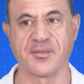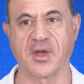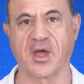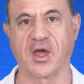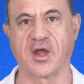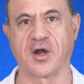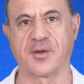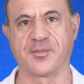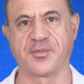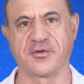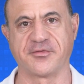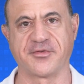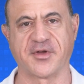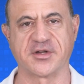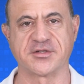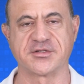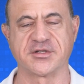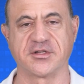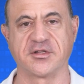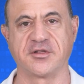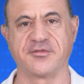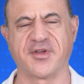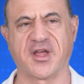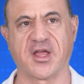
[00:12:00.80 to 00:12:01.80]
and our
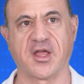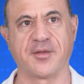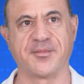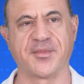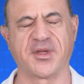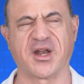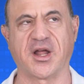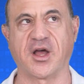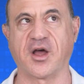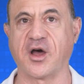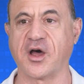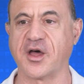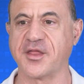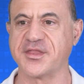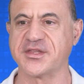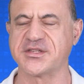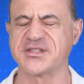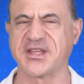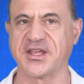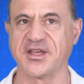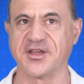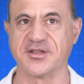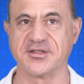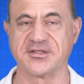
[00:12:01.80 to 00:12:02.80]
professional development on the
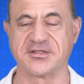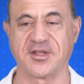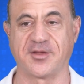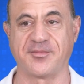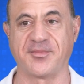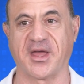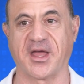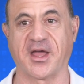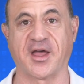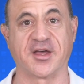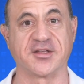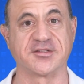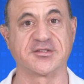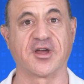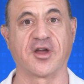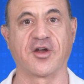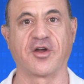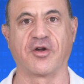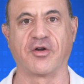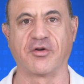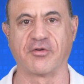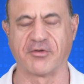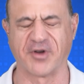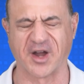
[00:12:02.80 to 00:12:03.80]
skills that make us
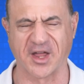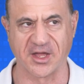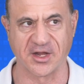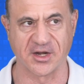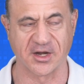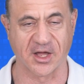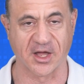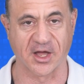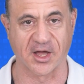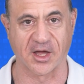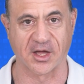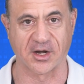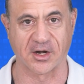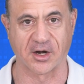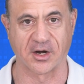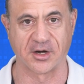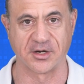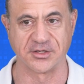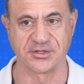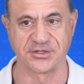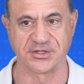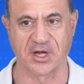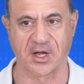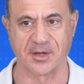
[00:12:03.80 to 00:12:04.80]
great at
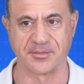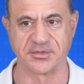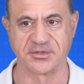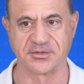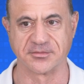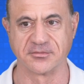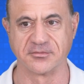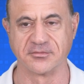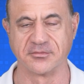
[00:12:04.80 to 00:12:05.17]
our jobs.